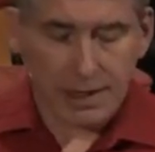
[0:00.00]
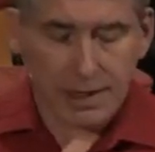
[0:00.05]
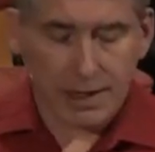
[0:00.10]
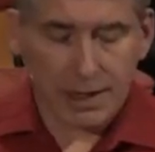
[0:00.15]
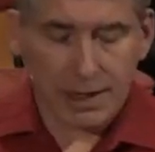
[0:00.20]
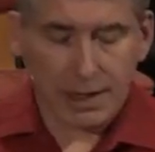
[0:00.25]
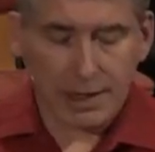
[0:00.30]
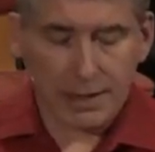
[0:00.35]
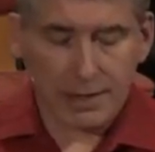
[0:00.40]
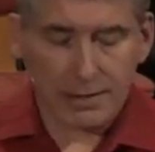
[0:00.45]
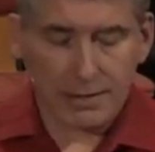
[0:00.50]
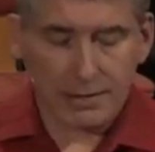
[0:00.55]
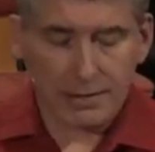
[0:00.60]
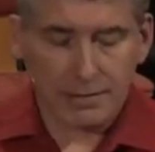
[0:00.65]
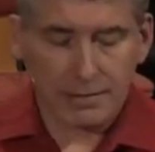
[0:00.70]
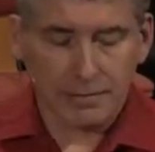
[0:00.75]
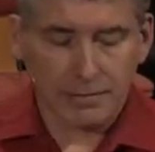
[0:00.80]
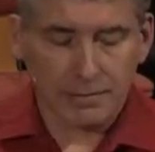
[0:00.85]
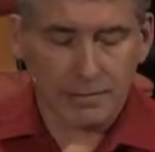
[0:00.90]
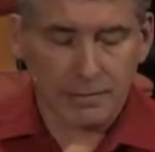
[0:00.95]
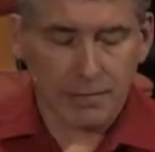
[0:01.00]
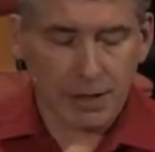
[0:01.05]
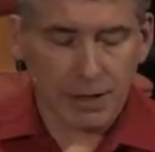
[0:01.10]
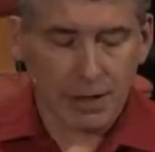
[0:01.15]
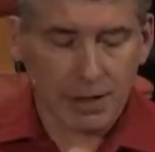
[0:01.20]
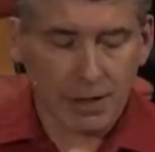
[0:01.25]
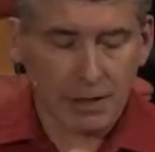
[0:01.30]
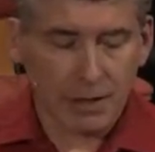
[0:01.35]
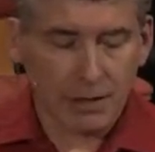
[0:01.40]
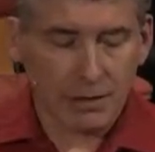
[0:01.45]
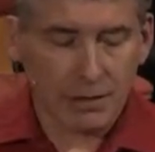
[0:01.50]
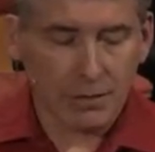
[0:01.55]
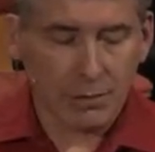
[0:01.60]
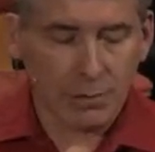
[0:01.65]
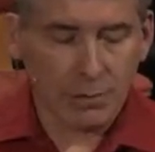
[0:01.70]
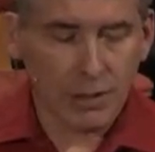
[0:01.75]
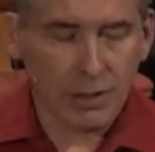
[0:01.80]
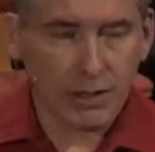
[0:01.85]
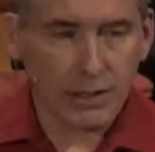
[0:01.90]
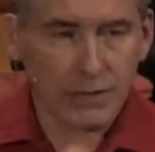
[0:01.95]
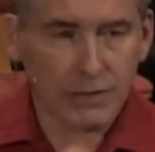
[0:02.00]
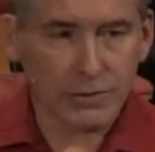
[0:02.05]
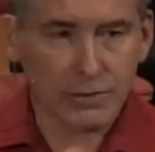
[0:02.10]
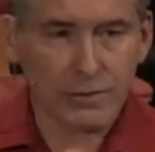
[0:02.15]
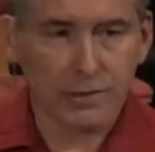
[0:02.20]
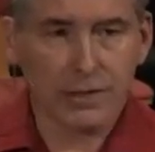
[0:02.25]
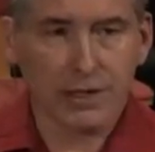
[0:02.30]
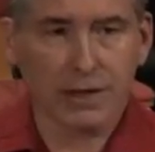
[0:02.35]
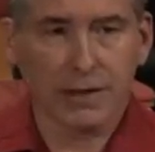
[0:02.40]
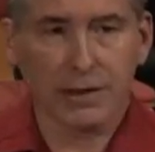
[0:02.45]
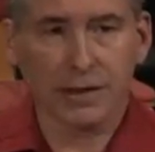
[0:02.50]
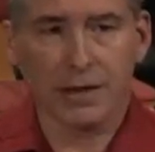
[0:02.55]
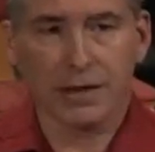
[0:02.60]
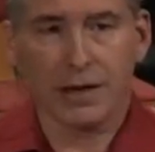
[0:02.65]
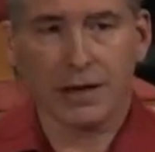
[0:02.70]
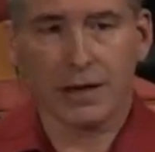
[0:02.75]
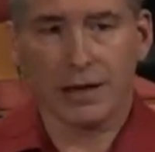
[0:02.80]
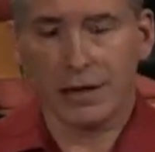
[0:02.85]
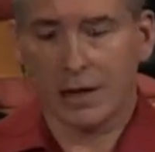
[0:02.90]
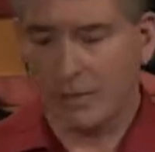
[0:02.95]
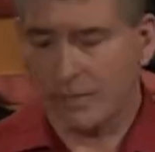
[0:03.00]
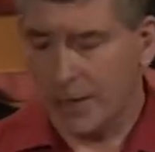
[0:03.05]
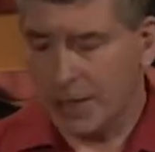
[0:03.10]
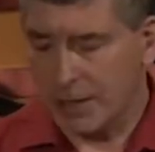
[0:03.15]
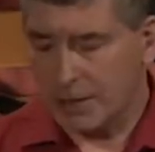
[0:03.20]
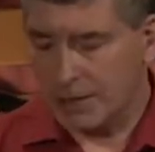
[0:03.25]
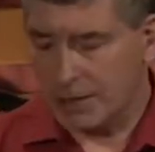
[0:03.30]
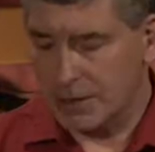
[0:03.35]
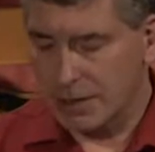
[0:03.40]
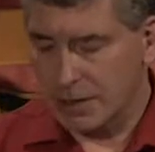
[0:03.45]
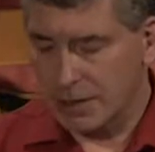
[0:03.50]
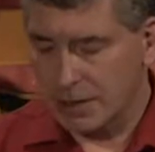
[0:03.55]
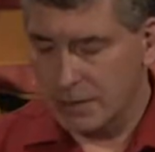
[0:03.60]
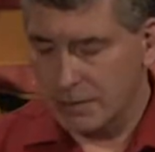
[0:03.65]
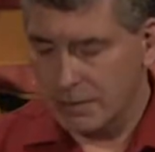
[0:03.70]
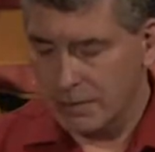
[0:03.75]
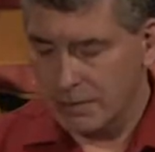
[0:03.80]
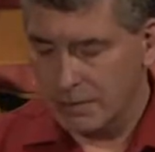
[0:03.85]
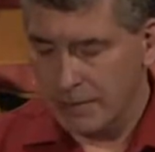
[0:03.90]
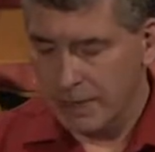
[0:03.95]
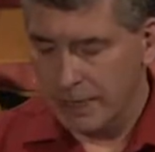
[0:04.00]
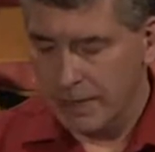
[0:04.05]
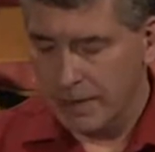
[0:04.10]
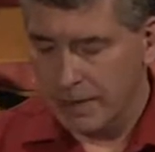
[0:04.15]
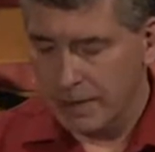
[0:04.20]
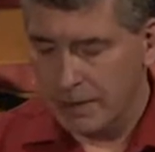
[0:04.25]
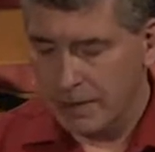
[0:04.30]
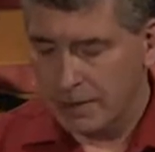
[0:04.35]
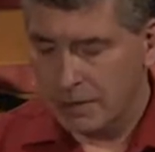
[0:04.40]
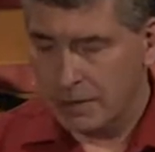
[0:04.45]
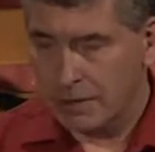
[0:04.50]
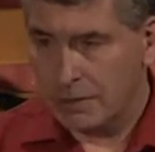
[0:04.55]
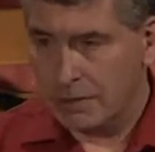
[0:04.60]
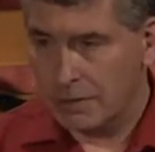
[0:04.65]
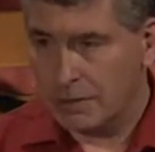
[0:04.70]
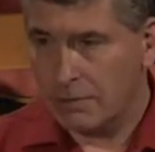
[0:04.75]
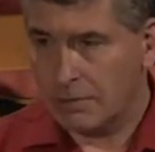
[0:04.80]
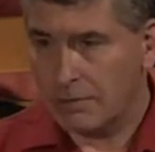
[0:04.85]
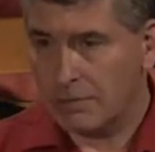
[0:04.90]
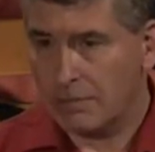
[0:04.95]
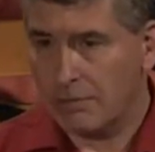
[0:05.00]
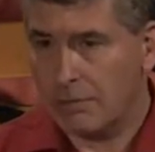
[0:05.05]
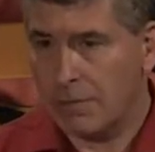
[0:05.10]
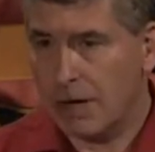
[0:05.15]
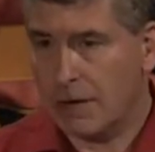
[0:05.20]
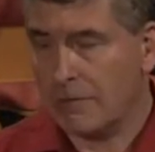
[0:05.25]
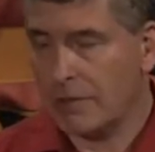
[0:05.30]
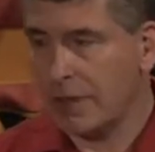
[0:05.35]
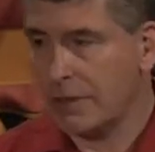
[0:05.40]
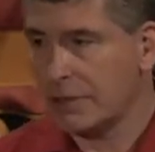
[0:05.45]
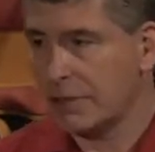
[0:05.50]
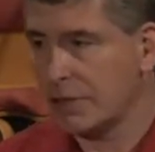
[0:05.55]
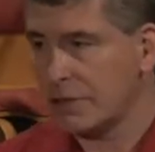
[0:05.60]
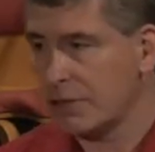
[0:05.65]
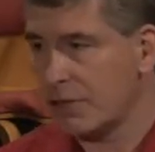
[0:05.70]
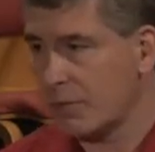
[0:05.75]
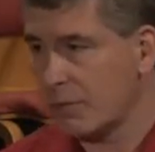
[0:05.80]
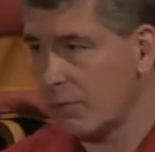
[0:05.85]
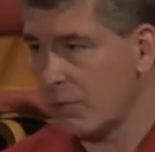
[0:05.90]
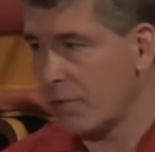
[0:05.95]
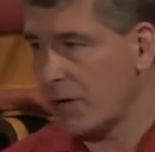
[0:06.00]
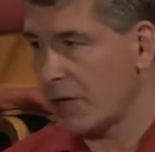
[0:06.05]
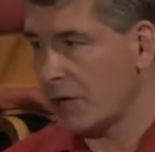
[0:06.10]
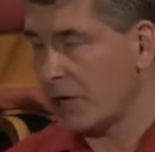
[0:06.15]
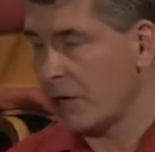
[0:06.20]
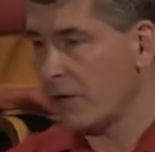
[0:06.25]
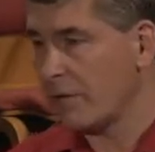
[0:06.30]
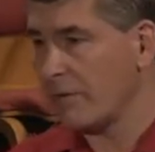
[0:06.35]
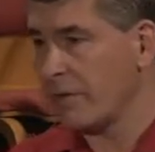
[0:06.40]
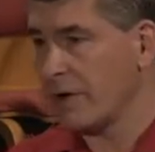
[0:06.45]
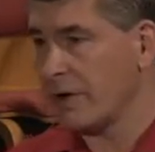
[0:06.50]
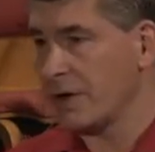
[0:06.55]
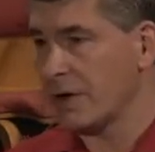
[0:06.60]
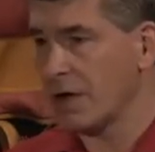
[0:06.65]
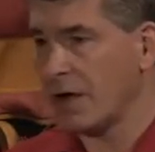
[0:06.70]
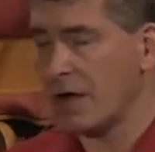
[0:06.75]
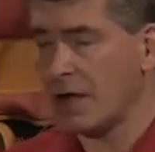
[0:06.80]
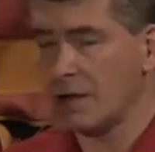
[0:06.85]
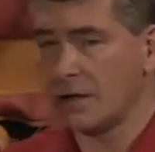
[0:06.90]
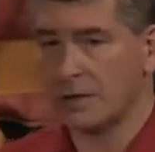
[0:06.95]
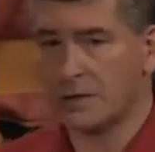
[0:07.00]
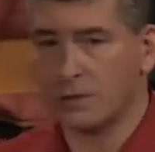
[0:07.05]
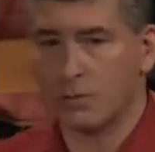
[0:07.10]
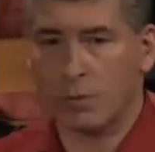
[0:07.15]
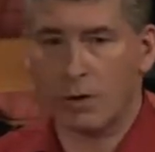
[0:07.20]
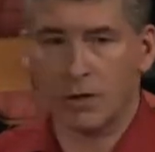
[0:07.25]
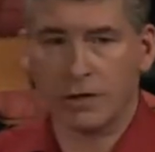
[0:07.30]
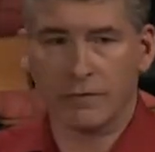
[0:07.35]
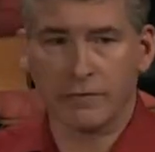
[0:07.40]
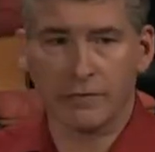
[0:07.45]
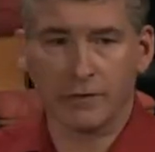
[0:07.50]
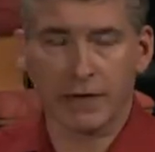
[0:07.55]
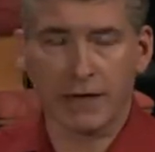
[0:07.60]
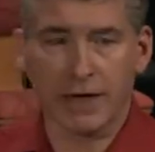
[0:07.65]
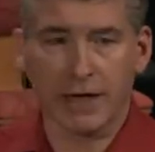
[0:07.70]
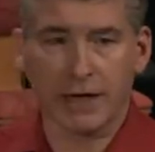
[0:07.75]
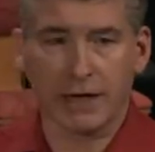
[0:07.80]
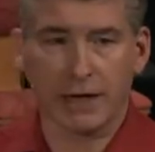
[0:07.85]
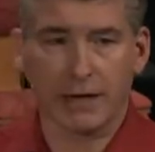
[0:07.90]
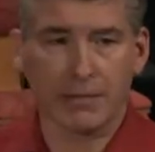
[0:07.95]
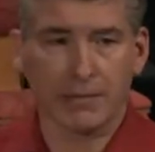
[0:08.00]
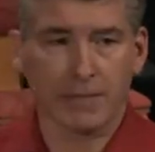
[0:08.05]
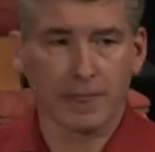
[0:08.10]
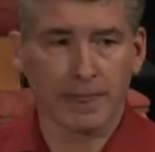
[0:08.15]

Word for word: And one interesting thing about uh, my relationship with my girlfriend in college, wonderful lady,